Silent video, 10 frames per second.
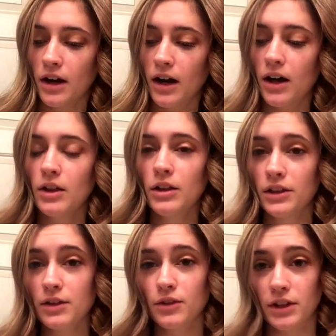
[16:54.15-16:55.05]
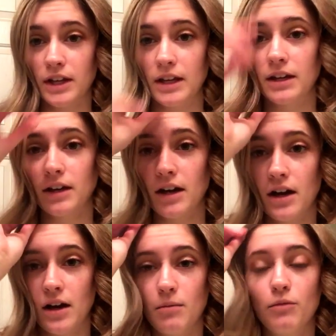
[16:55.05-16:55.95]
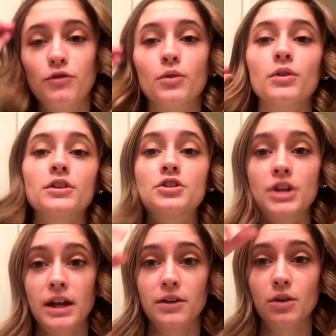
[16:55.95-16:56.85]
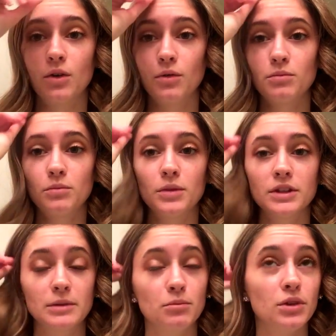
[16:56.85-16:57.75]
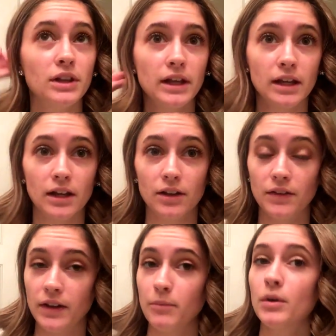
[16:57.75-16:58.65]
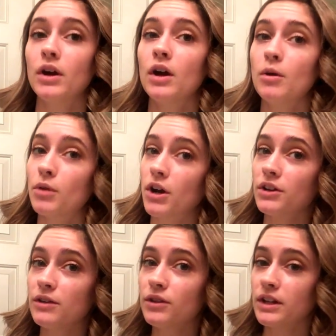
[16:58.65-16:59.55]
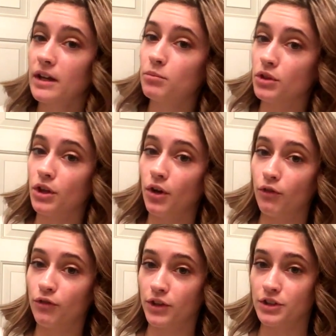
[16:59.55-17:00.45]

I'll leave a link for the channel, because I'm blanking on the name, but I'll leave a link below for the